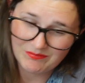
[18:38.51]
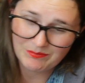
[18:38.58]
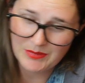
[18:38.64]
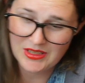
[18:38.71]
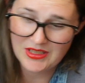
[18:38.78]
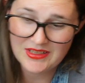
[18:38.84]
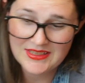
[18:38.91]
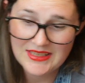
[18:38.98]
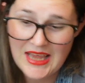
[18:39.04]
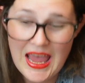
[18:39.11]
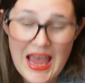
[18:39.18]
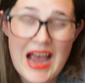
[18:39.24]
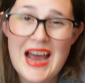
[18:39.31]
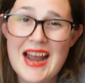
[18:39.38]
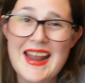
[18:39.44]
Because
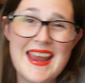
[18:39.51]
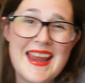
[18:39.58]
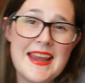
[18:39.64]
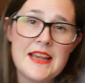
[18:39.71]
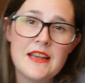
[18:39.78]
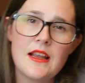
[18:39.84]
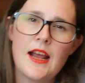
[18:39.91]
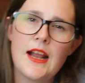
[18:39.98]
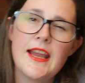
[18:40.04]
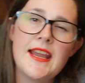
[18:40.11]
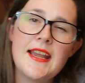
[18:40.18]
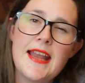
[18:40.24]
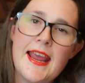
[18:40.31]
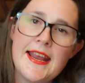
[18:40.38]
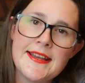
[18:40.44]
I
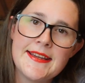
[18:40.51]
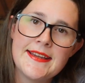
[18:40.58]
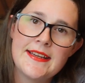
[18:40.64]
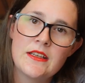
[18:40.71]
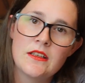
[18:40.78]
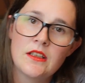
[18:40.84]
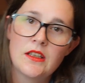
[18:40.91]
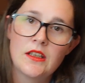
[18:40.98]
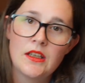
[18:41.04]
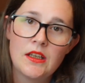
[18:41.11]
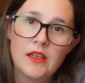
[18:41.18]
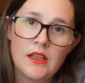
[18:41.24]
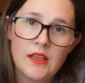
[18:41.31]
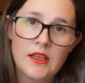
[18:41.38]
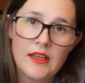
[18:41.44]
ain't editing
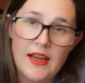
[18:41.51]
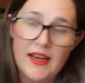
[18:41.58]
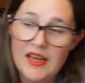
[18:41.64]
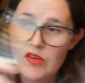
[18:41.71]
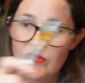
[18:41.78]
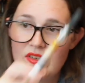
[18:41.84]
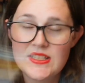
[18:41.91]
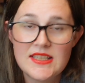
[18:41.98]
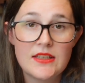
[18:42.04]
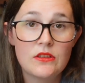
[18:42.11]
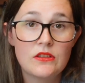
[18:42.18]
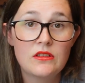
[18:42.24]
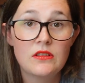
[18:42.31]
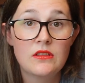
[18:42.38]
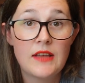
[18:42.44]
in every
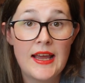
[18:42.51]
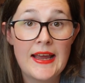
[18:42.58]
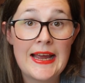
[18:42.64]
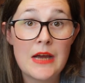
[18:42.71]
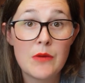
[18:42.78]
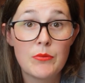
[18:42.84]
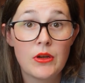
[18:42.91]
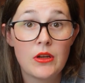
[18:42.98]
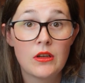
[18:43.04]
single app,